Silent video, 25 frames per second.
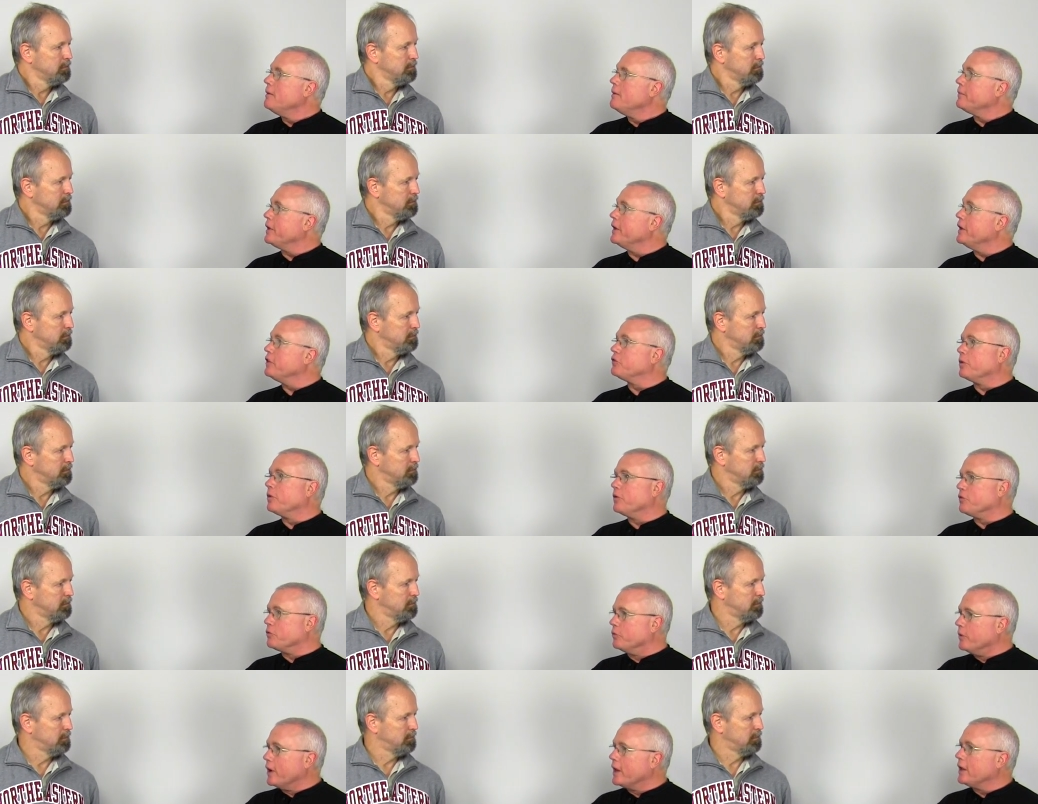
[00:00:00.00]
Speaker 1: place where
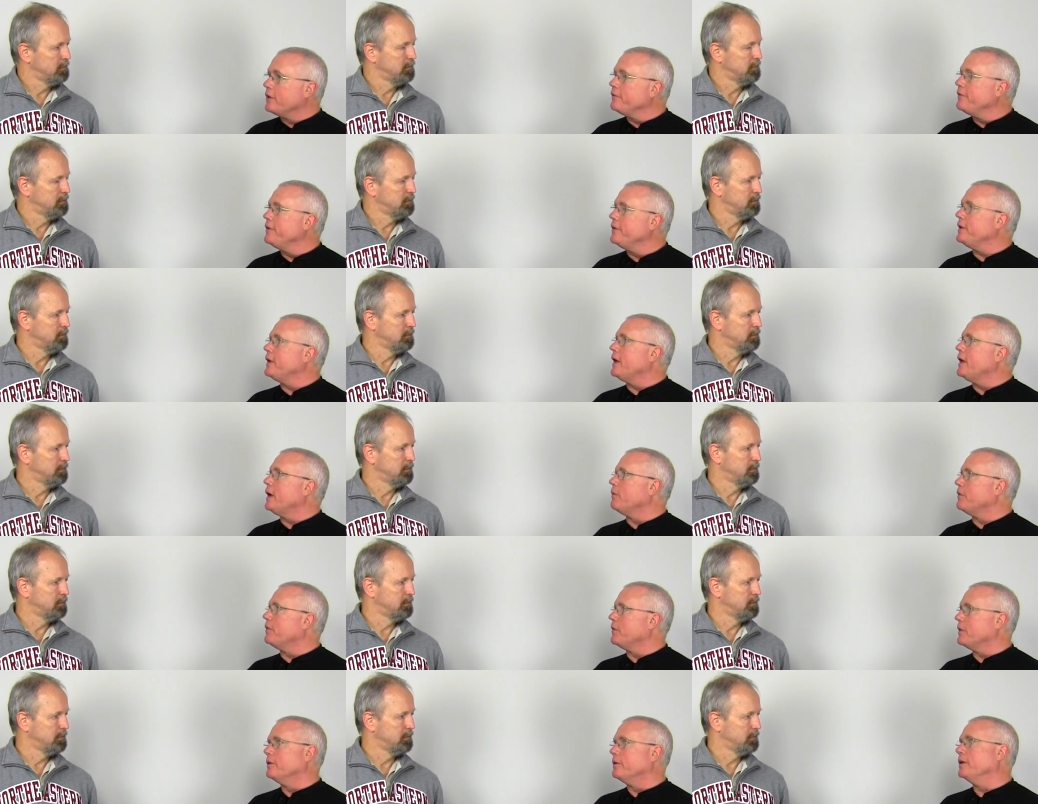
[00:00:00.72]
it's relevant and
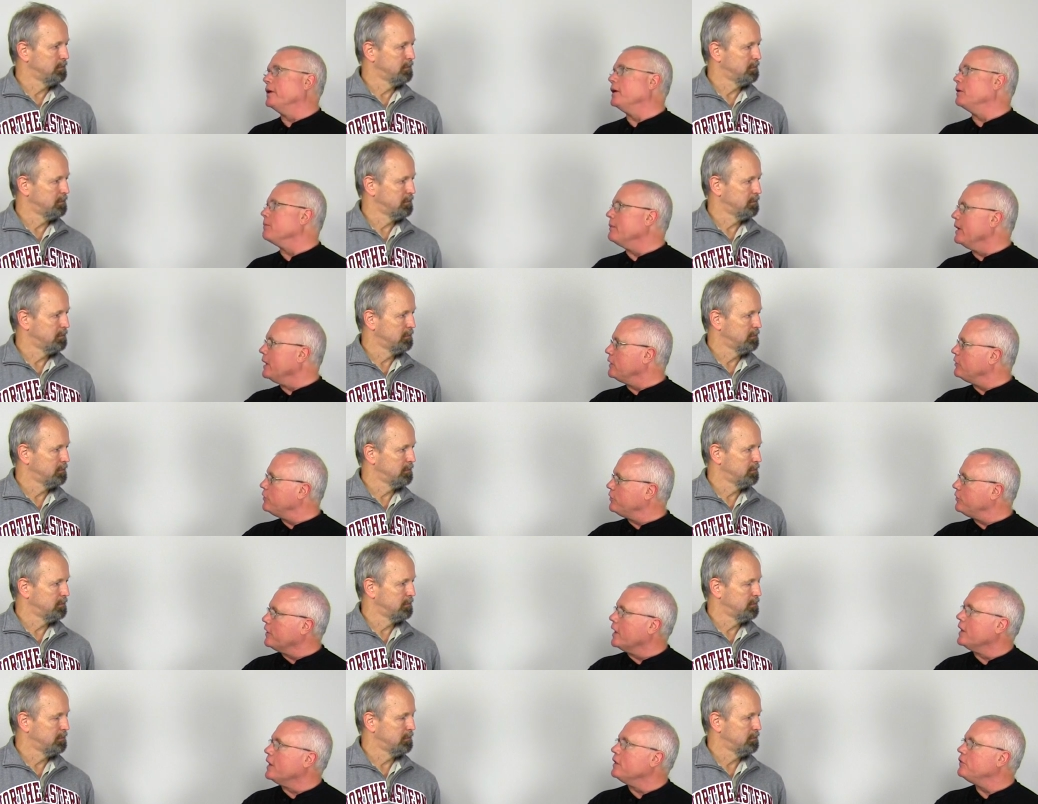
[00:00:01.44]
where the link makes
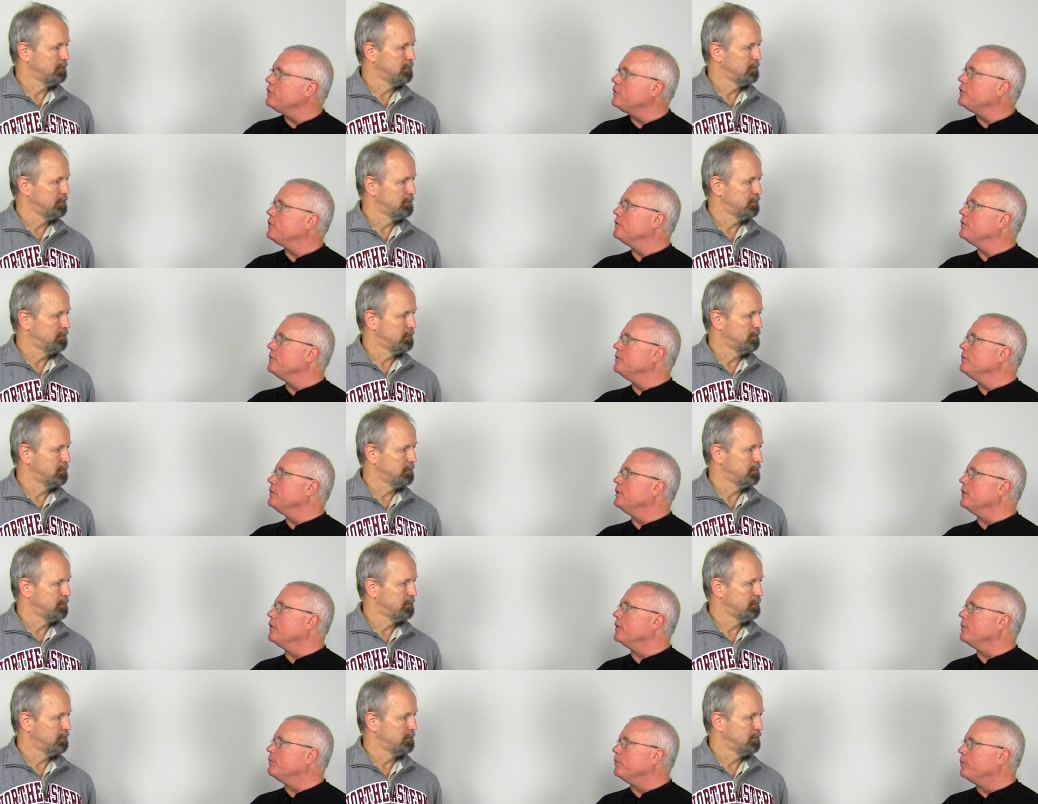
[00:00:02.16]
sense,
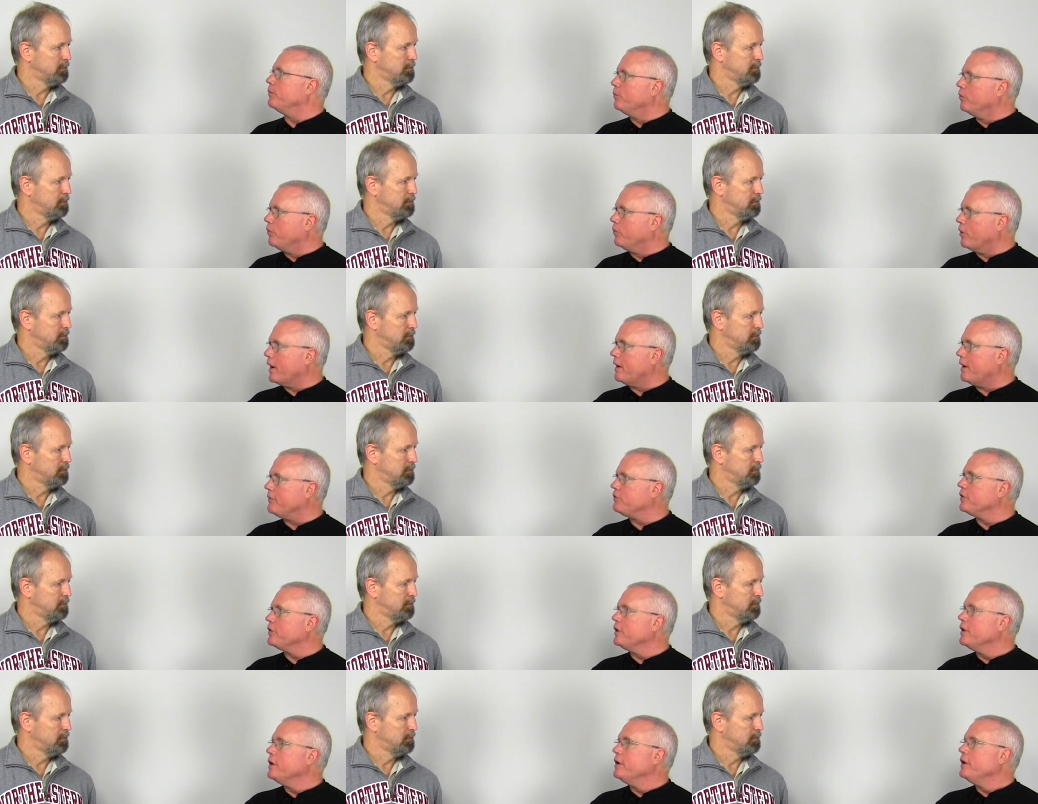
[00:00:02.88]
you know,
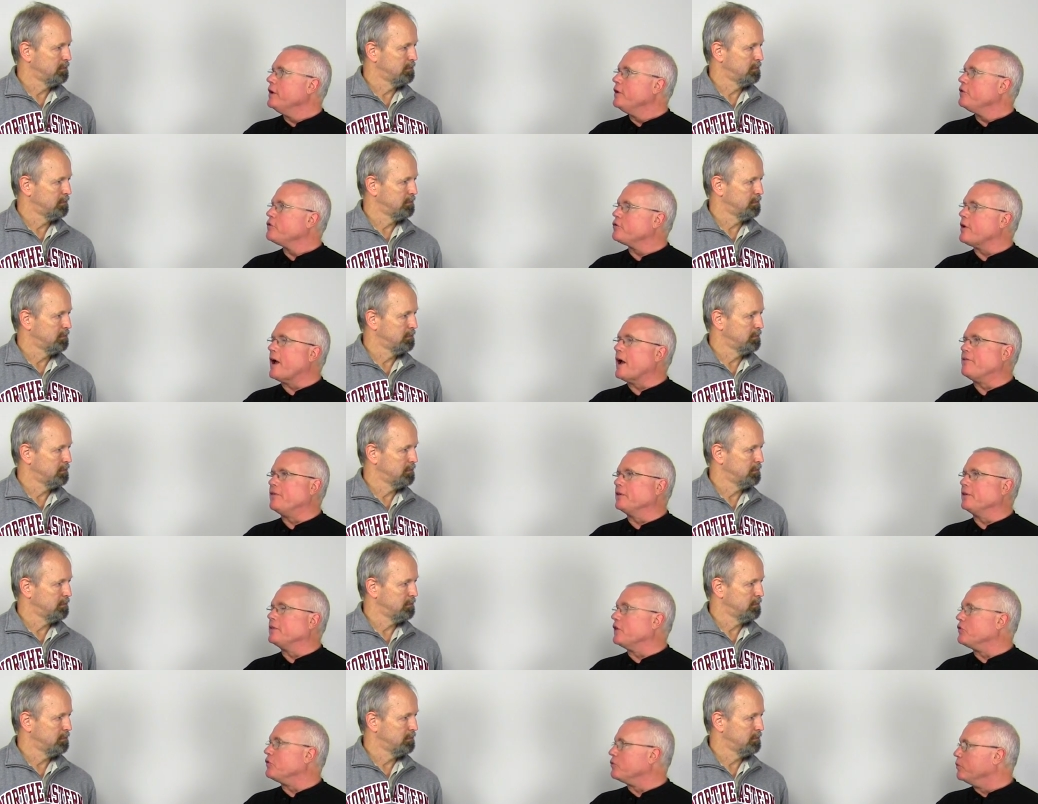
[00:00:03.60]
drives
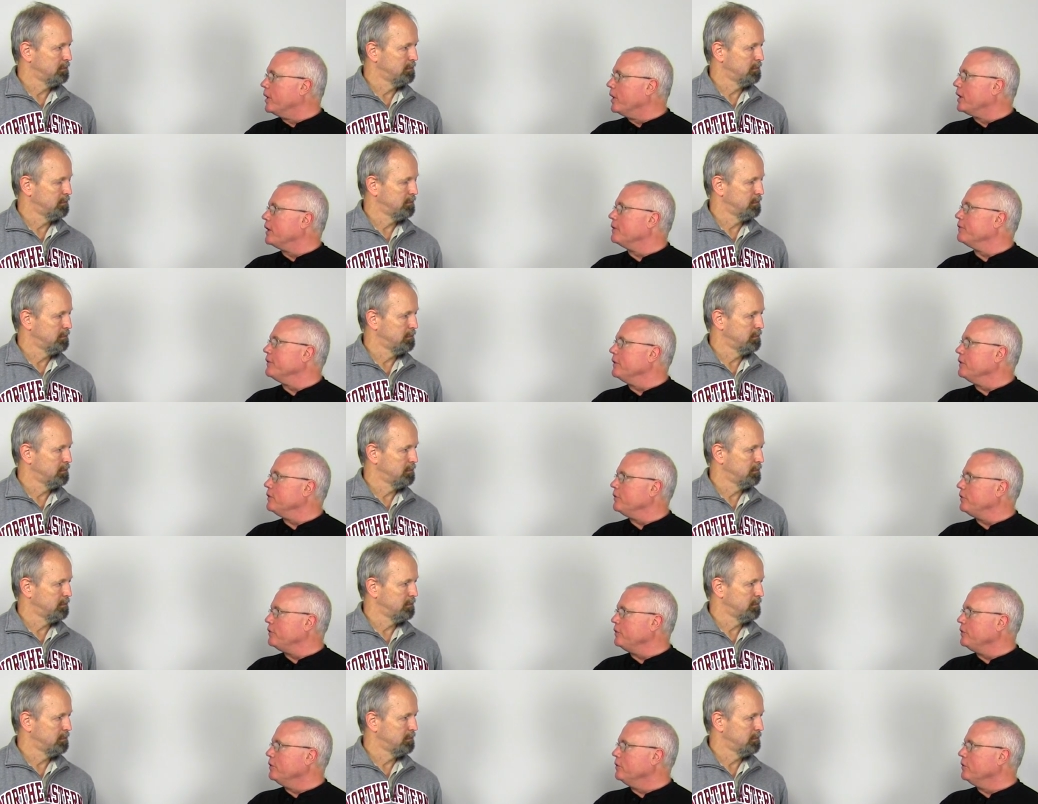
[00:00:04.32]
traffic that's
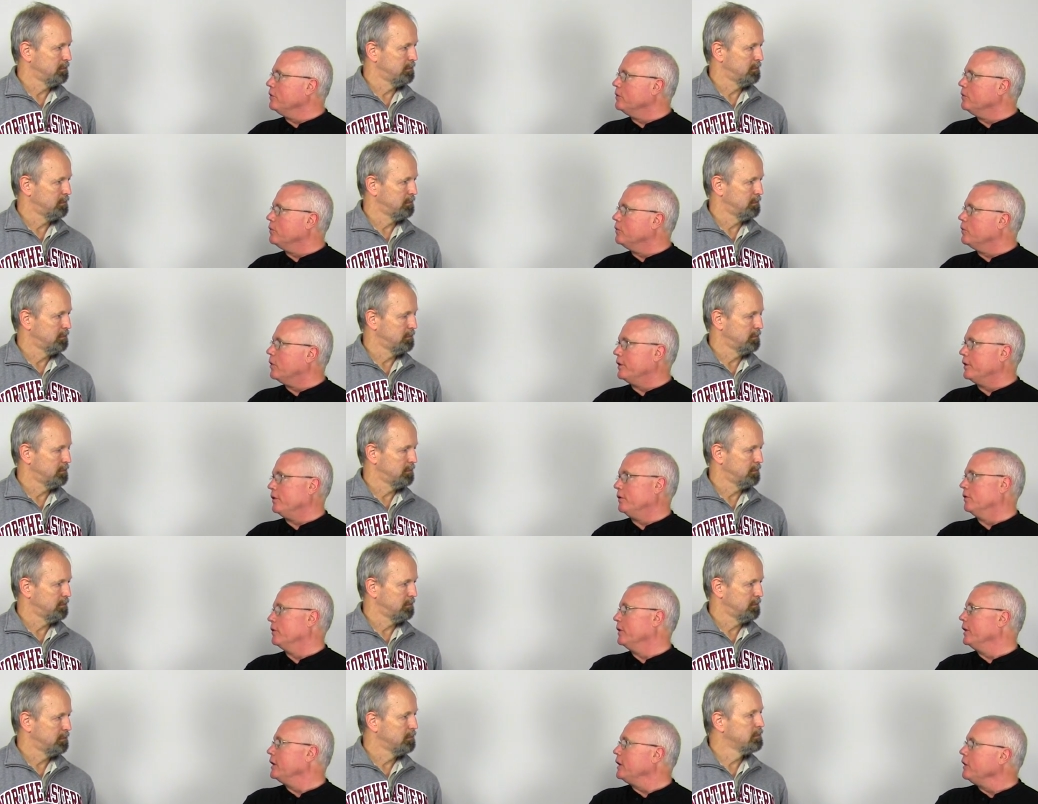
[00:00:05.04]
relevant to what
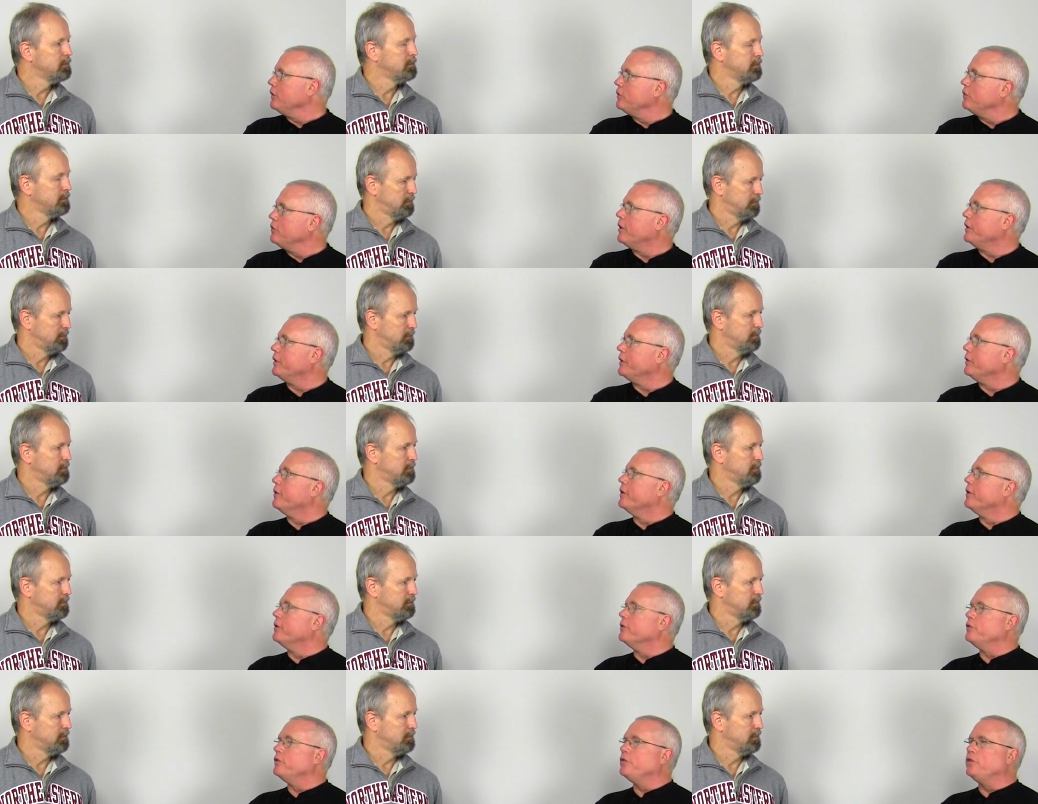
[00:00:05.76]
you're linking to on your
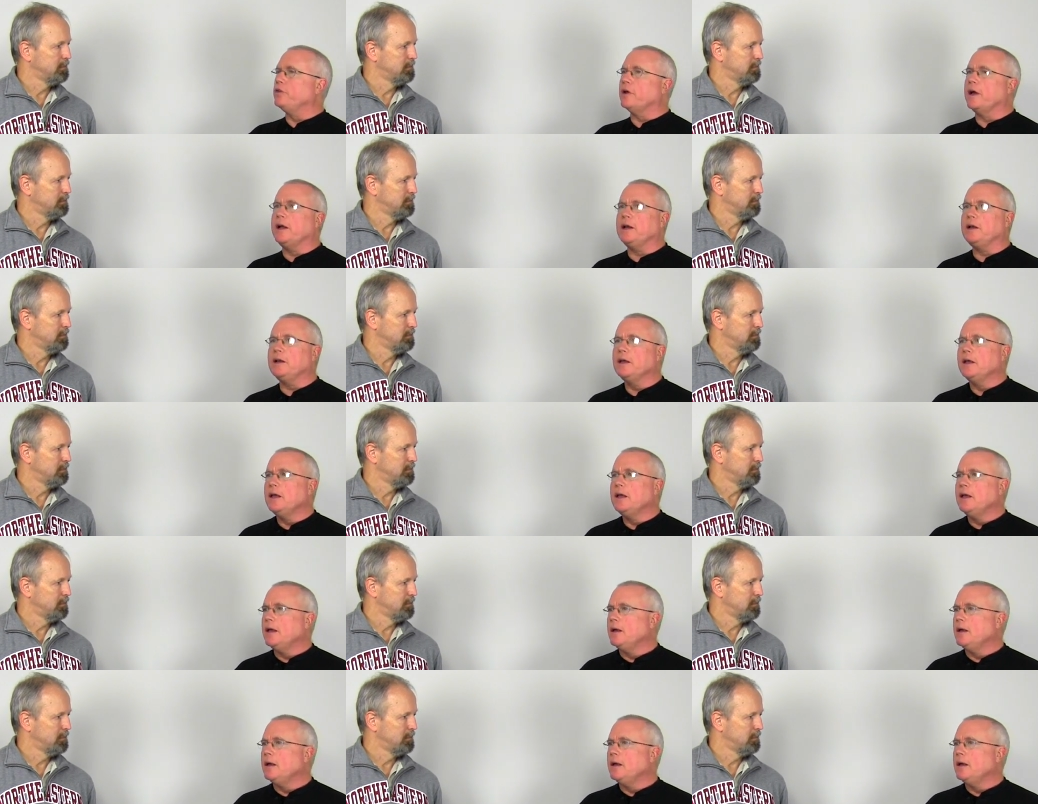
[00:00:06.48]
own site.